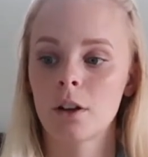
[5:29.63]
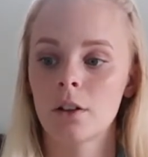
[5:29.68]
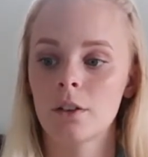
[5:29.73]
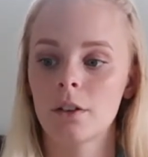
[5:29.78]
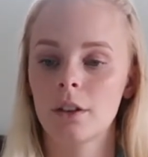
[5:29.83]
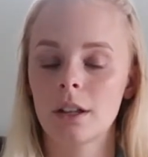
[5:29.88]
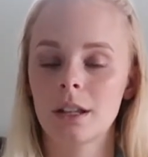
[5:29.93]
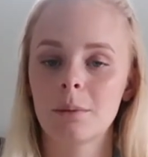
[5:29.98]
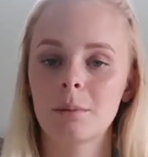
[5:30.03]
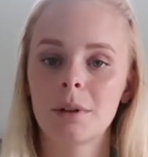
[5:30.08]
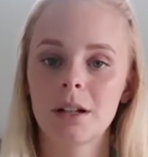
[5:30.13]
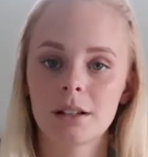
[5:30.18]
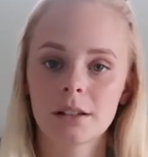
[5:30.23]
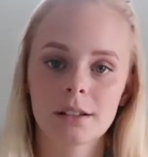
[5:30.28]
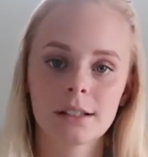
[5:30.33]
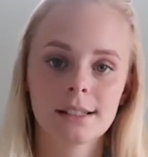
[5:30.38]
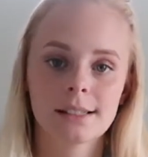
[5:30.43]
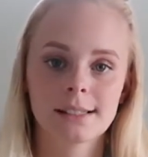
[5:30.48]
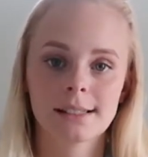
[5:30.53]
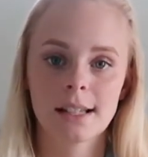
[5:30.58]
the email
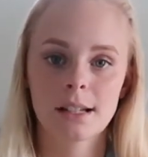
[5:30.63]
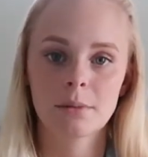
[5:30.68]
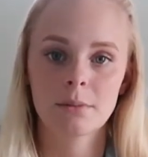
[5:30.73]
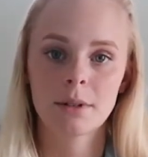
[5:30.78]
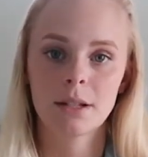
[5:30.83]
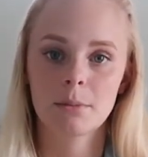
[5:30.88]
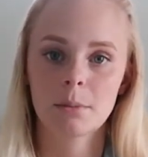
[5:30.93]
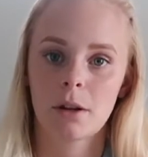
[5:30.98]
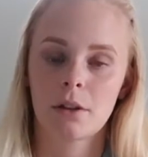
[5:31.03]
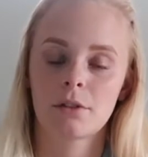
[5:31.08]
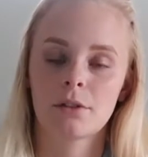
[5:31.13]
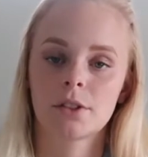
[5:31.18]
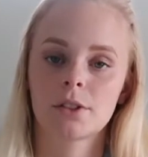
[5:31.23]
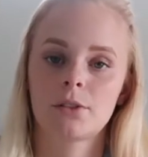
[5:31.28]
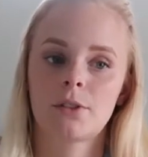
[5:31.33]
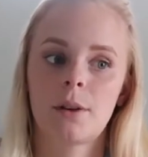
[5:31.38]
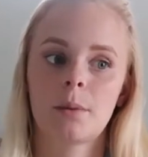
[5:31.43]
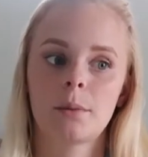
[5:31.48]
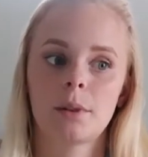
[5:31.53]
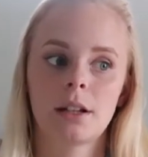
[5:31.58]
they sent me, my first
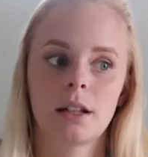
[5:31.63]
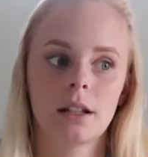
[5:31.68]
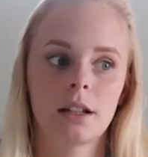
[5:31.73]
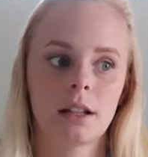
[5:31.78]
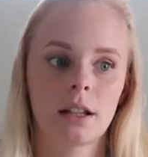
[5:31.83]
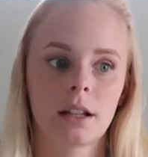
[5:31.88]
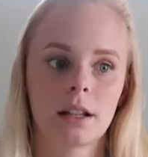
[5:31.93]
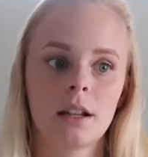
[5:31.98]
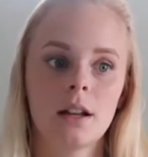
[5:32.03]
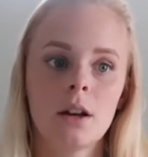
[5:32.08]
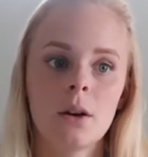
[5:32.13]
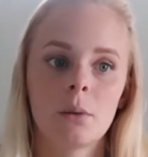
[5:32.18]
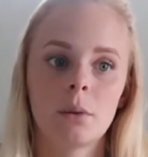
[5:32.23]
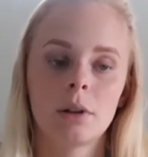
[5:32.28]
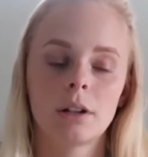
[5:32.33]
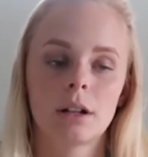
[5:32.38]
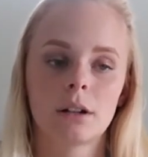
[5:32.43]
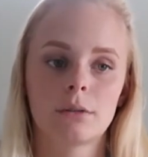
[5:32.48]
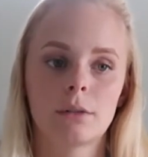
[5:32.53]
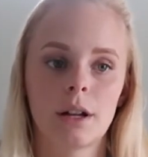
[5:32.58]
family, and like
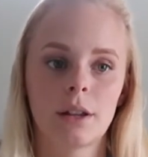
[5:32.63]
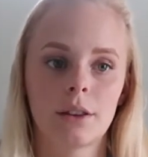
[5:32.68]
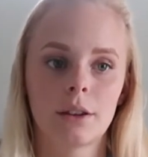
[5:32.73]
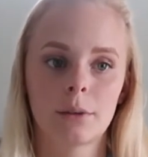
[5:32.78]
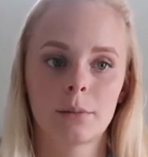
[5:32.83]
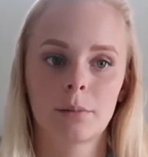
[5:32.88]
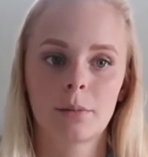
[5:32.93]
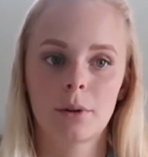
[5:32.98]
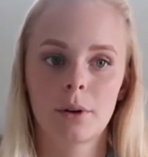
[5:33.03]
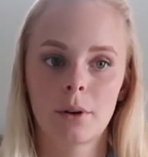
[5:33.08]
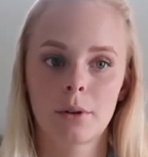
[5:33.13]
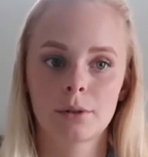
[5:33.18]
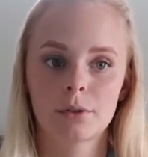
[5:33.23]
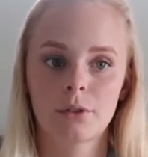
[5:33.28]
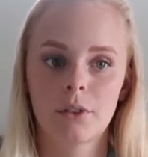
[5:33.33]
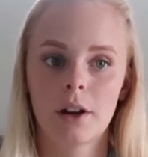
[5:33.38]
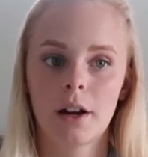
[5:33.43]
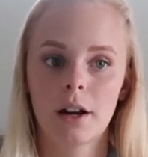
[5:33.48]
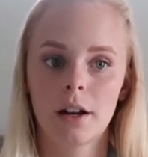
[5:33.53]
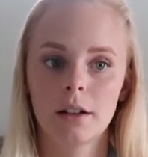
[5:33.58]
when I read their
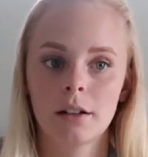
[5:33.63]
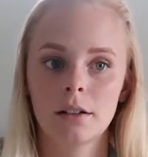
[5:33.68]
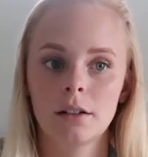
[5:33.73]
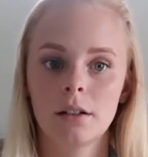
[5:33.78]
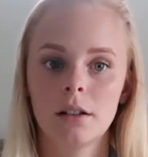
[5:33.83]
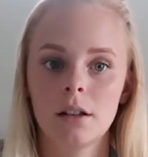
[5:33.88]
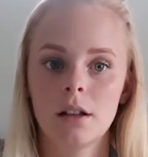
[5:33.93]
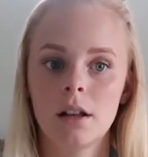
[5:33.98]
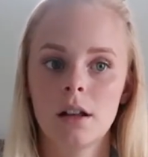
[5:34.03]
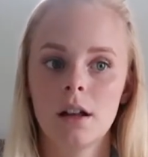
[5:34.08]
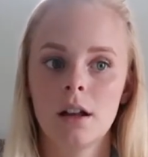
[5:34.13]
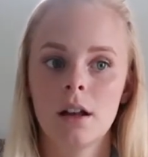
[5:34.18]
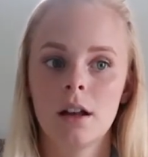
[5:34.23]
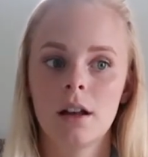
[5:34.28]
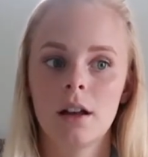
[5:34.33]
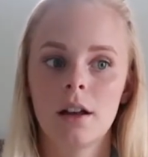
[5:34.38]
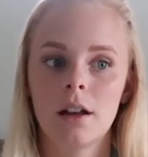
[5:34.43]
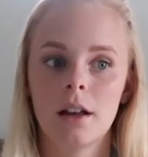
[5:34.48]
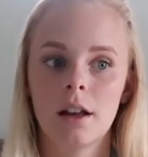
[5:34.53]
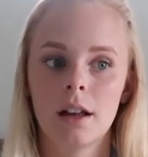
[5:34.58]
profile,
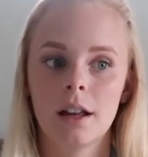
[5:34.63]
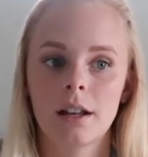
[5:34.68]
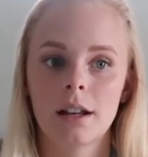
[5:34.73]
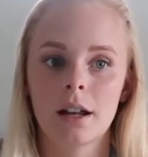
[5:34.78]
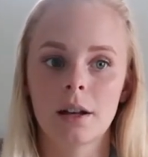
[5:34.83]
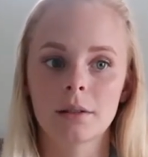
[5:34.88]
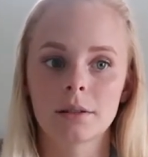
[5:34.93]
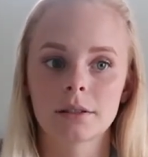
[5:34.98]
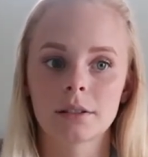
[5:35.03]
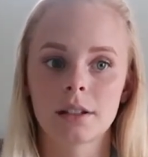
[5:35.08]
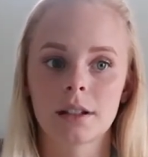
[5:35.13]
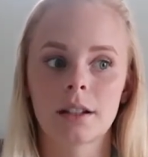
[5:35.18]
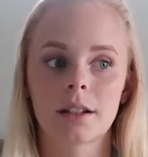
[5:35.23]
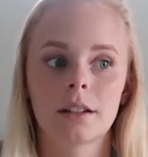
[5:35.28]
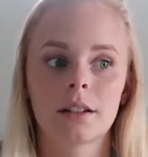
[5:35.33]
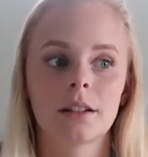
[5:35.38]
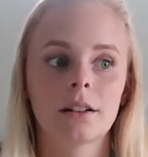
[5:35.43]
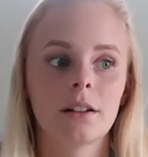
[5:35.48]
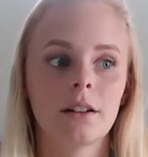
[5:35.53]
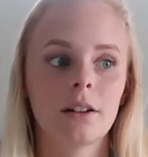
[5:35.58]
and I was like,
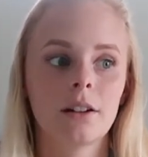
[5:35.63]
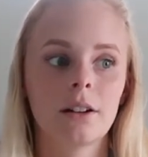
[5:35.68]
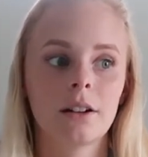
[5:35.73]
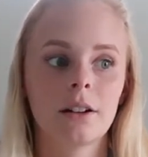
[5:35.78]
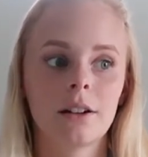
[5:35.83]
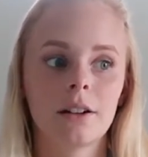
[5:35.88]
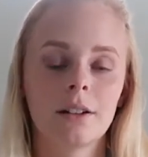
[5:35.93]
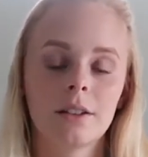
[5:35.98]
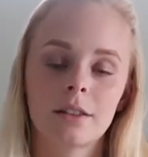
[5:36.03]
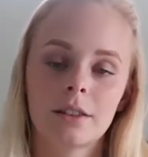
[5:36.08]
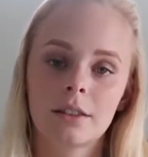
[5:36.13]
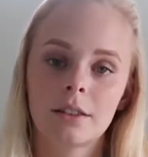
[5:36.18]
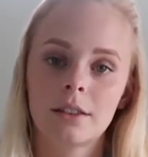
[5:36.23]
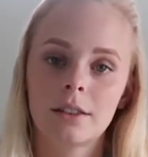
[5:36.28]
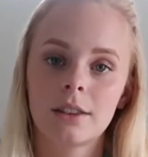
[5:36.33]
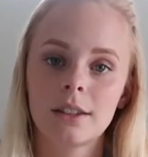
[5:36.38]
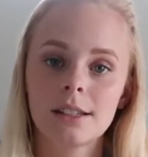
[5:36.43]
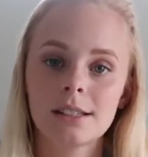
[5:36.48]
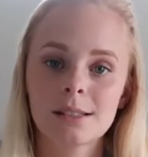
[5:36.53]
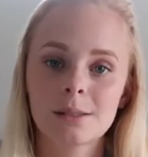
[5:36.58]

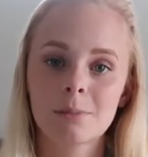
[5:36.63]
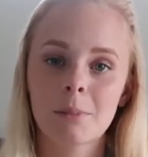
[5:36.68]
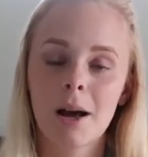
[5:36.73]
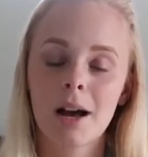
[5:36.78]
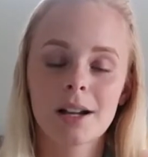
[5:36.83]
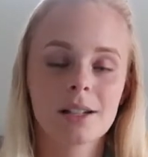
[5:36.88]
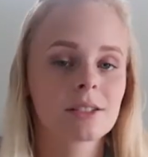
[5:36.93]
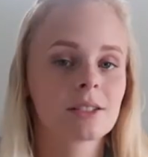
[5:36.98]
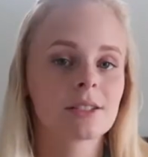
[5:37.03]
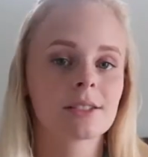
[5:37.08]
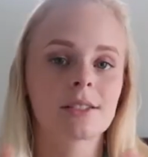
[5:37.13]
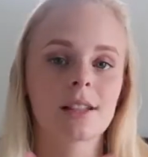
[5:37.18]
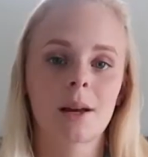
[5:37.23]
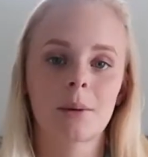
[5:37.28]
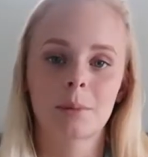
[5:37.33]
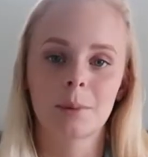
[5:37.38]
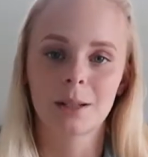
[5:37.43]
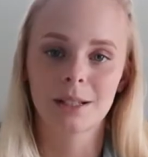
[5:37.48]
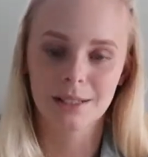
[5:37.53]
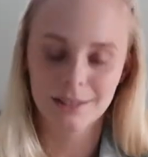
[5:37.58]
this matches
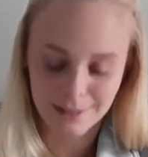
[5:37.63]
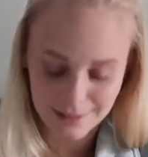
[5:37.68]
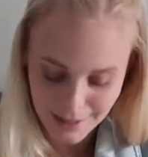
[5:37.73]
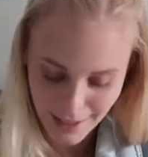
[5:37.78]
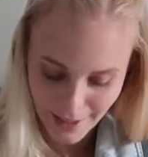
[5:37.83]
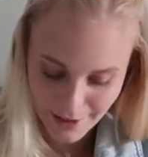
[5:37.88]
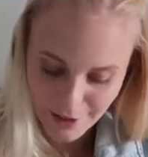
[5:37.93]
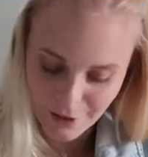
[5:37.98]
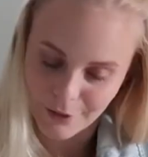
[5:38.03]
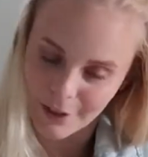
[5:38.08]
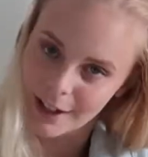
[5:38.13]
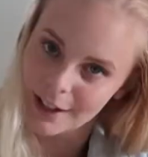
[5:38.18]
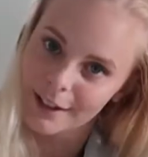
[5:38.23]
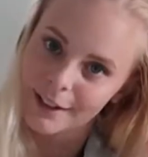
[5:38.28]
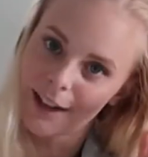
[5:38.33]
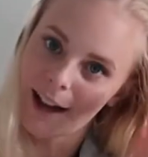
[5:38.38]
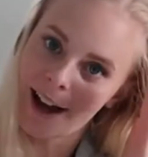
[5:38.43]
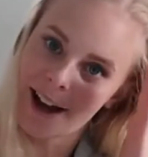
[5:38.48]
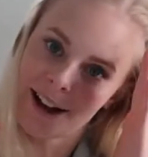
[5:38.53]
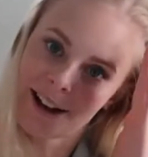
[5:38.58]
up. It kind of
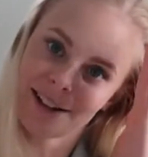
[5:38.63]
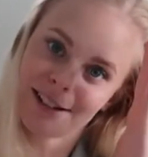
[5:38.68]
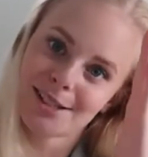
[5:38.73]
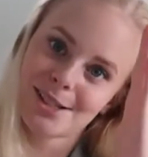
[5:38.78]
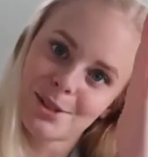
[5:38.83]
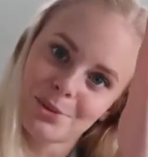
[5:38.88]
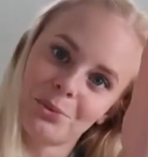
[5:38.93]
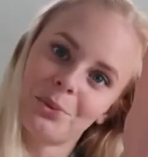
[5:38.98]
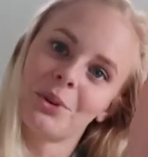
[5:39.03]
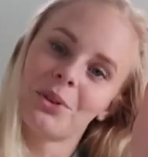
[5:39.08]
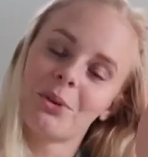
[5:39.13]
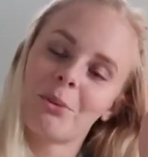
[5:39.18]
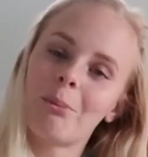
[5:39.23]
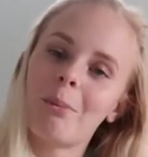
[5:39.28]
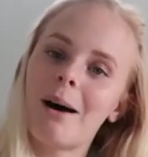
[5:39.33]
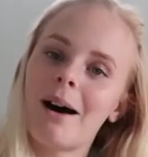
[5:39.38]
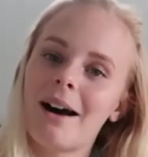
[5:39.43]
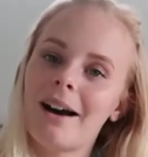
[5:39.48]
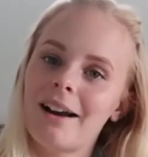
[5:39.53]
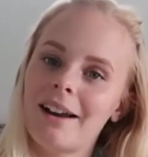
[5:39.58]
aligns with
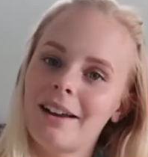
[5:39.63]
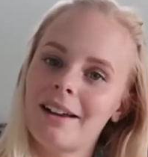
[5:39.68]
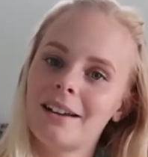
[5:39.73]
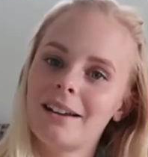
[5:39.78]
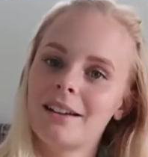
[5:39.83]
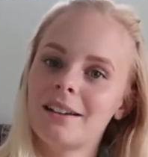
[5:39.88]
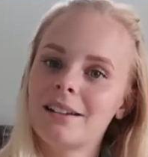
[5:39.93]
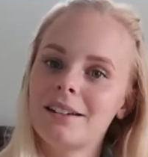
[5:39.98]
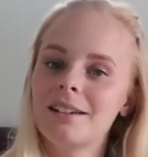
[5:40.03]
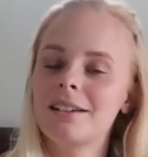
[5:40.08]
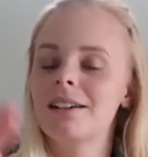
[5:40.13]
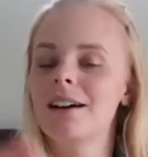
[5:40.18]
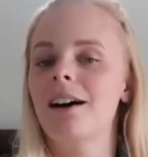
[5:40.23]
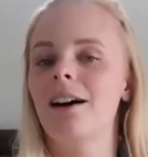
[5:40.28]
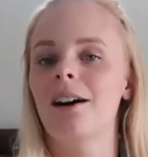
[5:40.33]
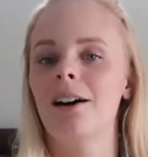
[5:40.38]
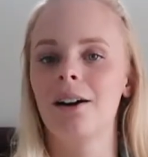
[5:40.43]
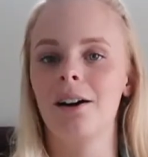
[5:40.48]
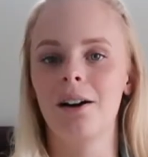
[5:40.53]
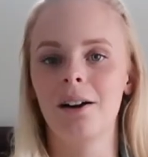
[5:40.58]
my
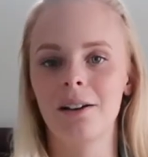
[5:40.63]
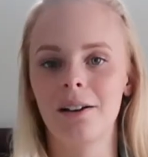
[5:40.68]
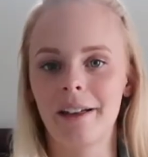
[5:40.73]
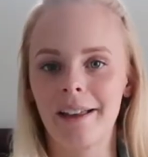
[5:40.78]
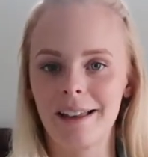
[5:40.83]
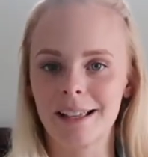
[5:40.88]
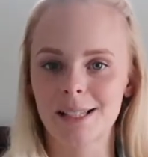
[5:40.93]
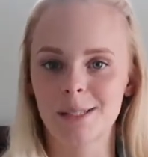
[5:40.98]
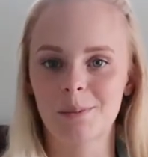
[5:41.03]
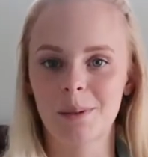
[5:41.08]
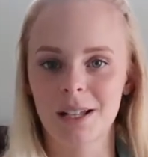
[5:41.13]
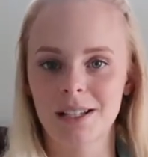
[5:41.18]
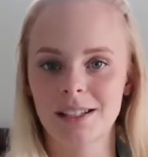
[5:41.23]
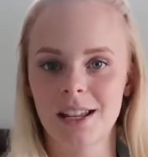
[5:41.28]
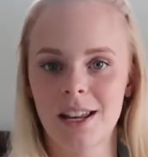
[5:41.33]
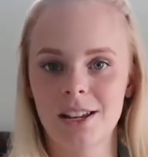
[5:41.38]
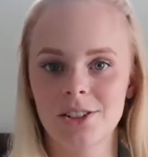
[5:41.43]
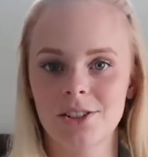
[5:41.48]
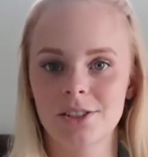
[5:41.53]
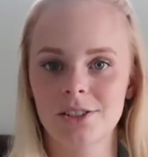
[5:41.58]

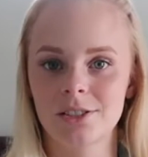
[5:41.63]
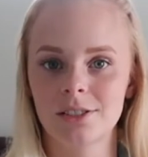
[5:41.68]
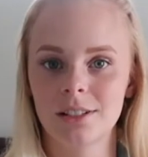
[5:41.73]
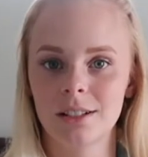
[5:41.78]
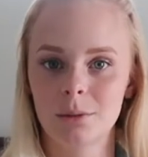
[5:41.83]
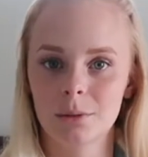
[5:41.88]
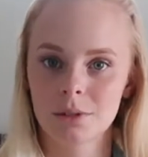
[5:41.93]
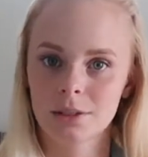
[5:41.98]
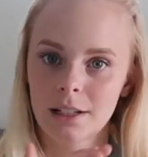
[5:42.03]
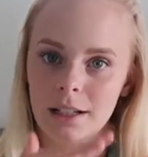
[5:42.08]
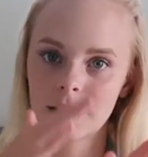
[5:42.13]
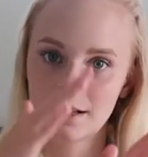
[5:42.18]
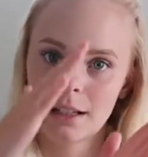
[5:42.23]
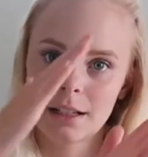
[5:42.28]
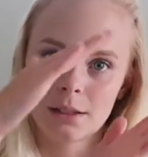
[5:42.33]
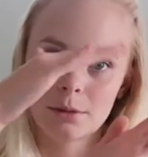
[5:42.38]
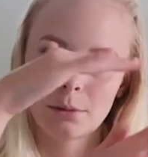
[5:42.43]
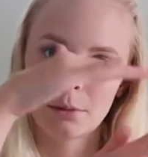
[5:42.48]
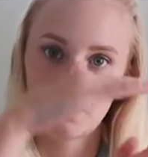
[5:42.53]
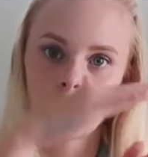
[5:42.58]
expectations. It was like this.